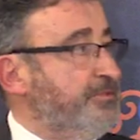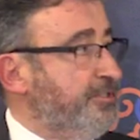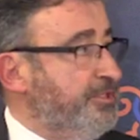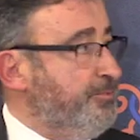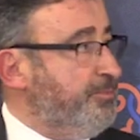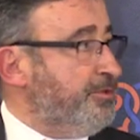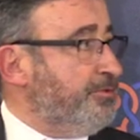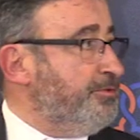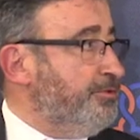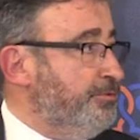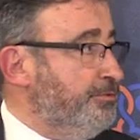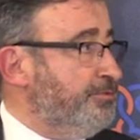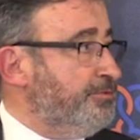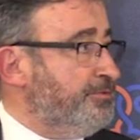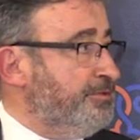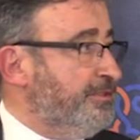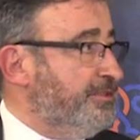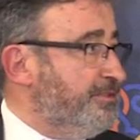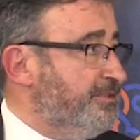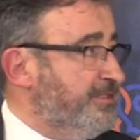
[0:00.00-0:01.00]
would
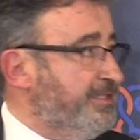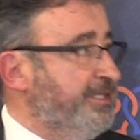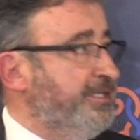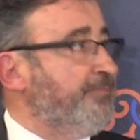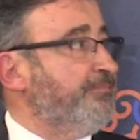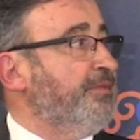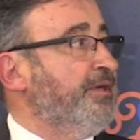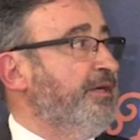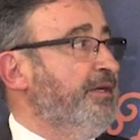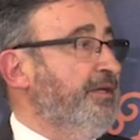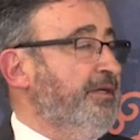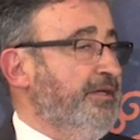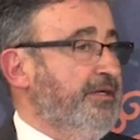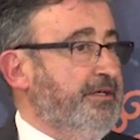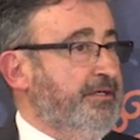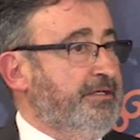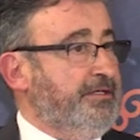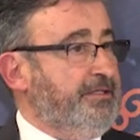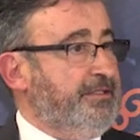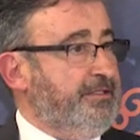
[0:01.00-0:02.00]
reproduce the same
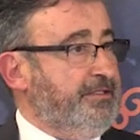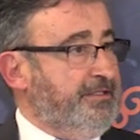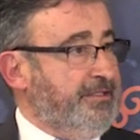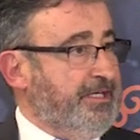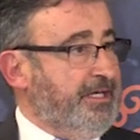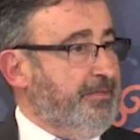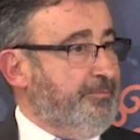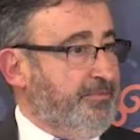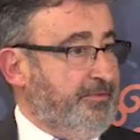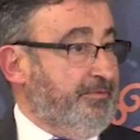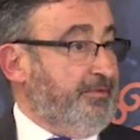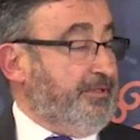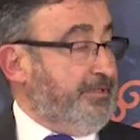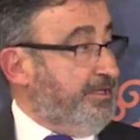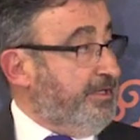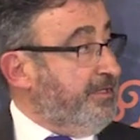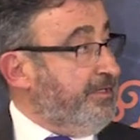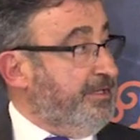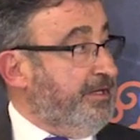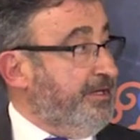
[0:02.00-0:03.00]
type of.
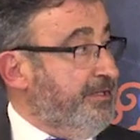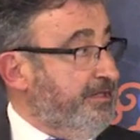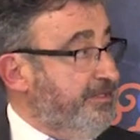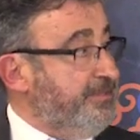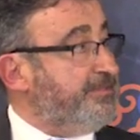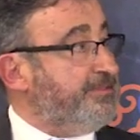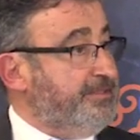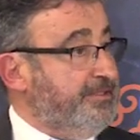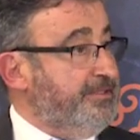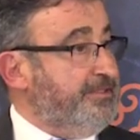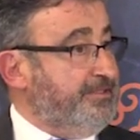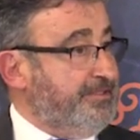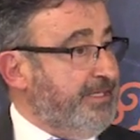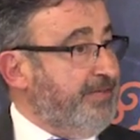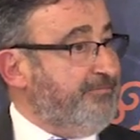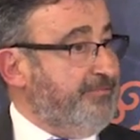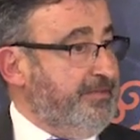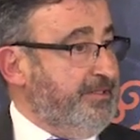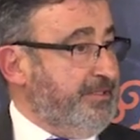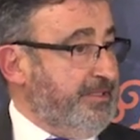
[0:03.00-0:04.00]
And it's
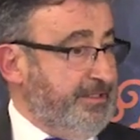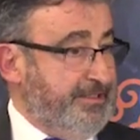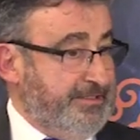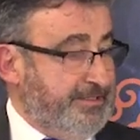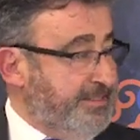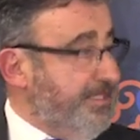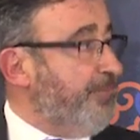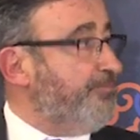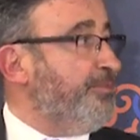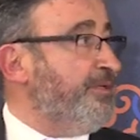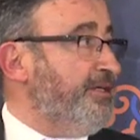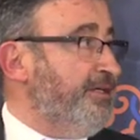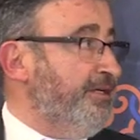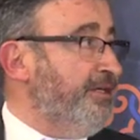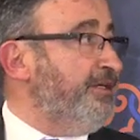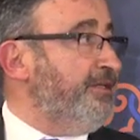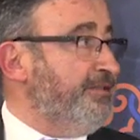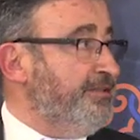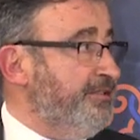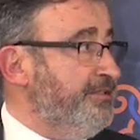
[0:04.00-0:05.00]
something that is
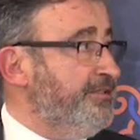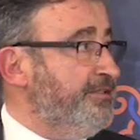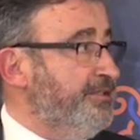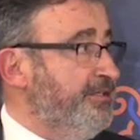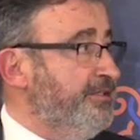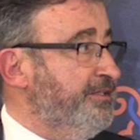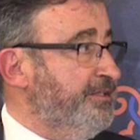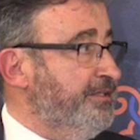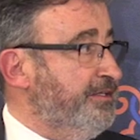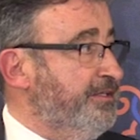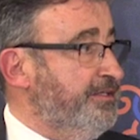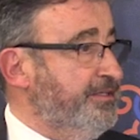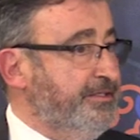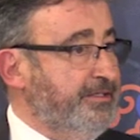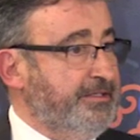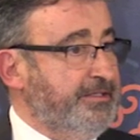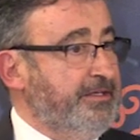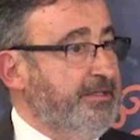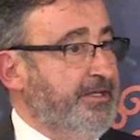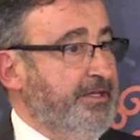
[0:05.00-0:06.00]
happening
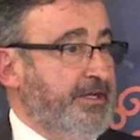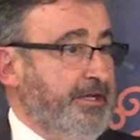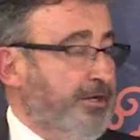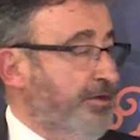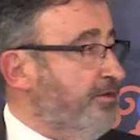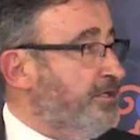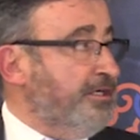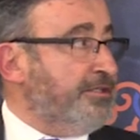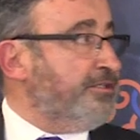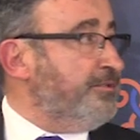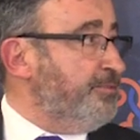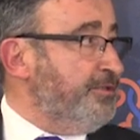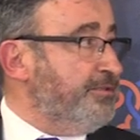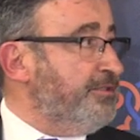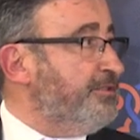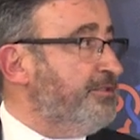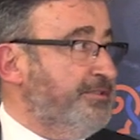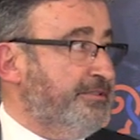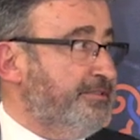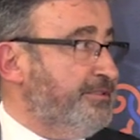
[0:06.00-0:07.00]
in local
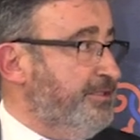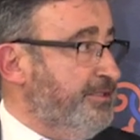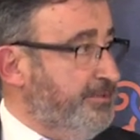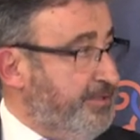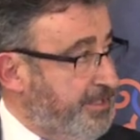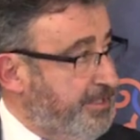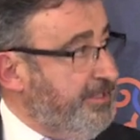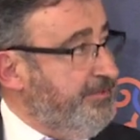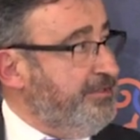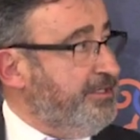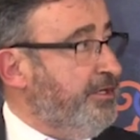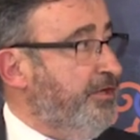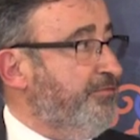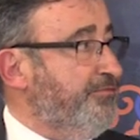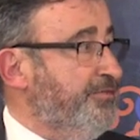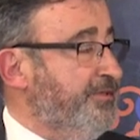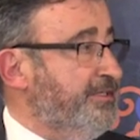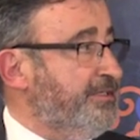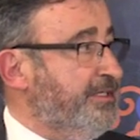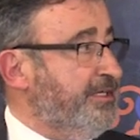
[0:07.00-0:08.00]
communities in
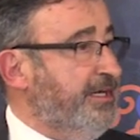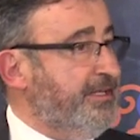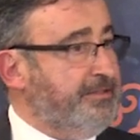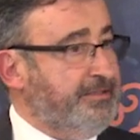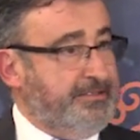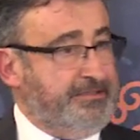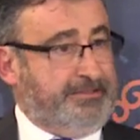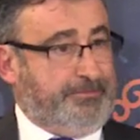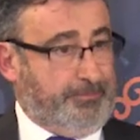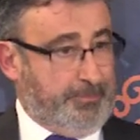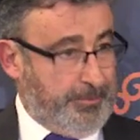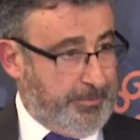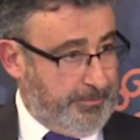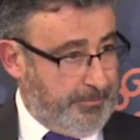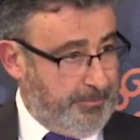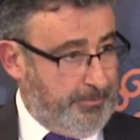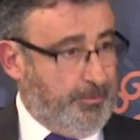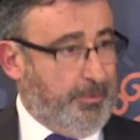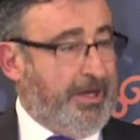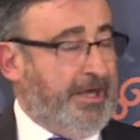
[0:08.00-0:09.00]
conflict countries
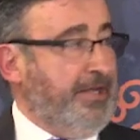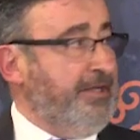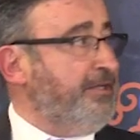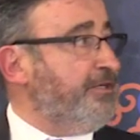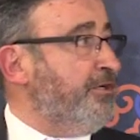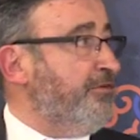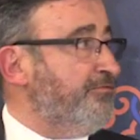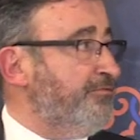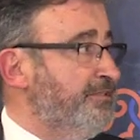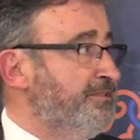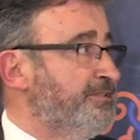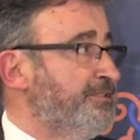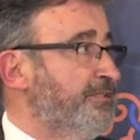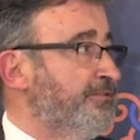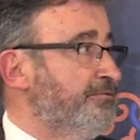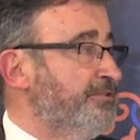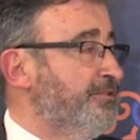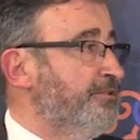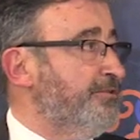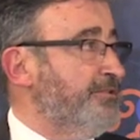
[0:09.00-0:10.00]
while conflicts
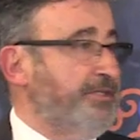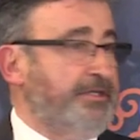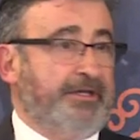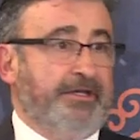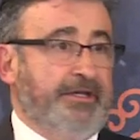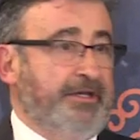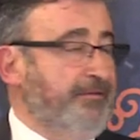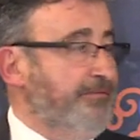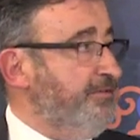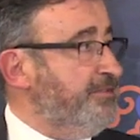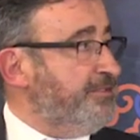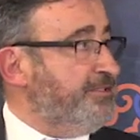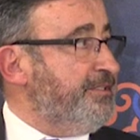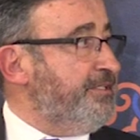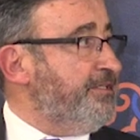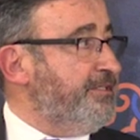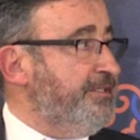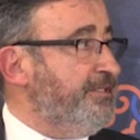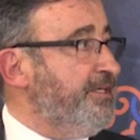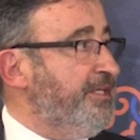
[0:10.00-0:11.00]
are ongoing. We've
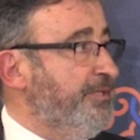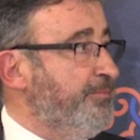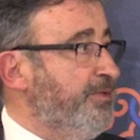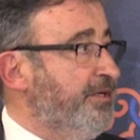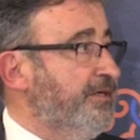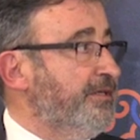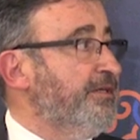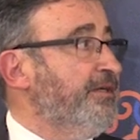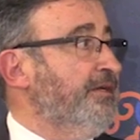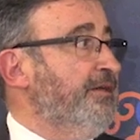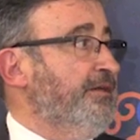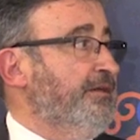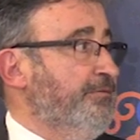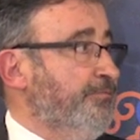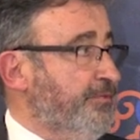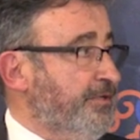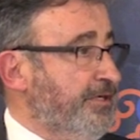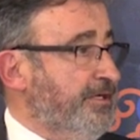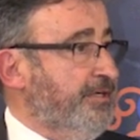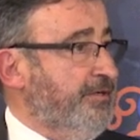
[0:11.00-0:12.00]
seen it in Libya,
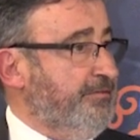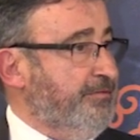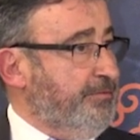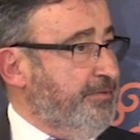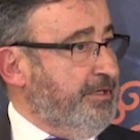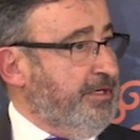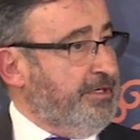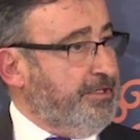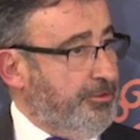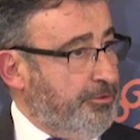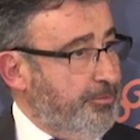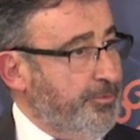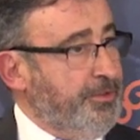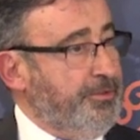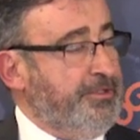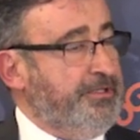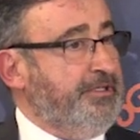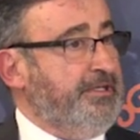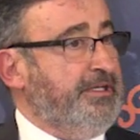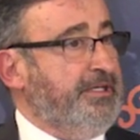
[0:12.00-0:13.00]
where at
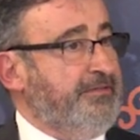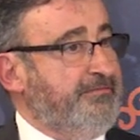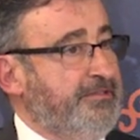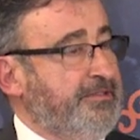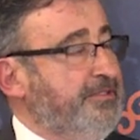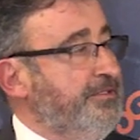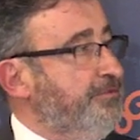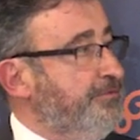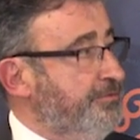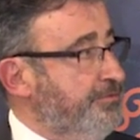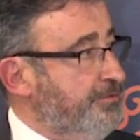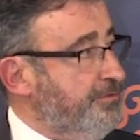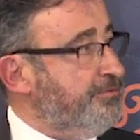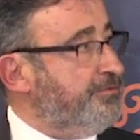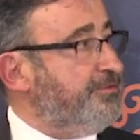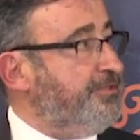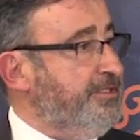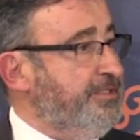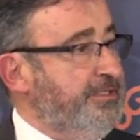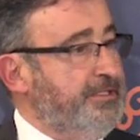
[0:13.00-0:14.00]
community level
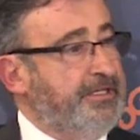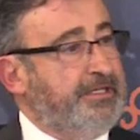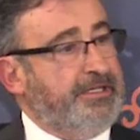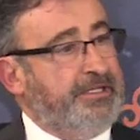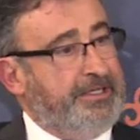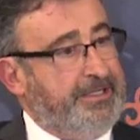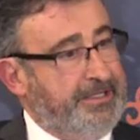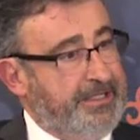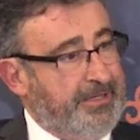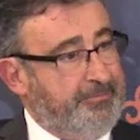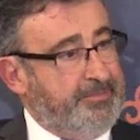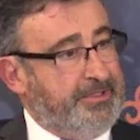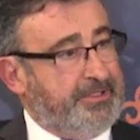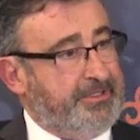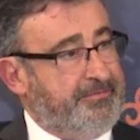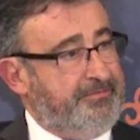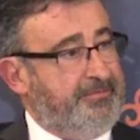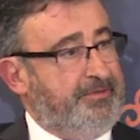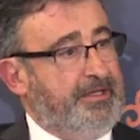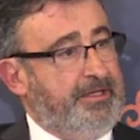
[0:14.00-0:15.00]
you see a
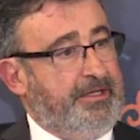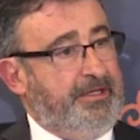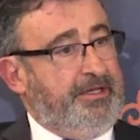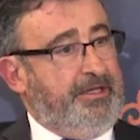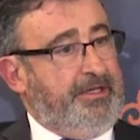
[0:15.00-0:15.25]
number of